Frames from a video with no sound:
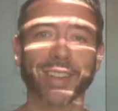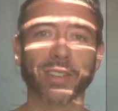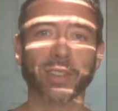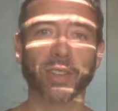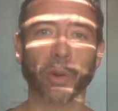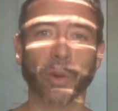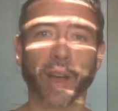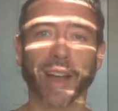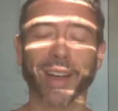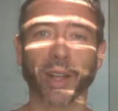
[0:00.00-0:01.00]
So
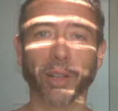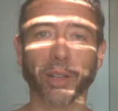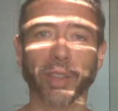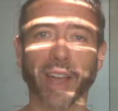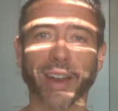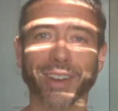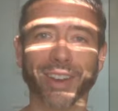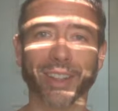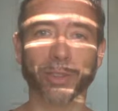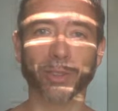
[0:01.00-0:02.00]
I'll do that on
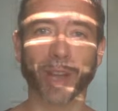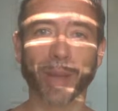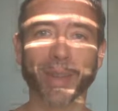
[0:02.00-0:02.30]
another drop.